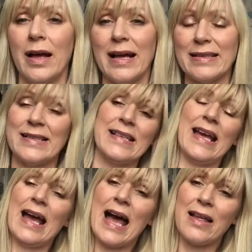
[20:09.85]
as I
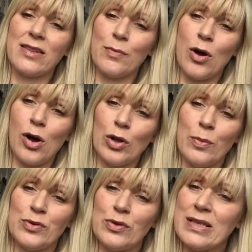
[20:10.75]
say, add them all
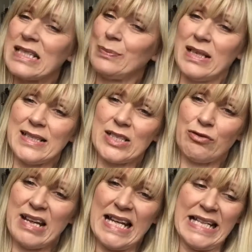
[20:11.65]
up, do the split
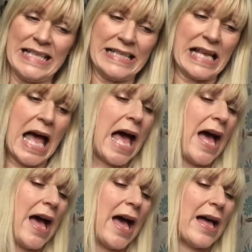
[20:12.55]
screens,
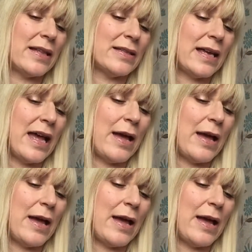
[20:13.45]
and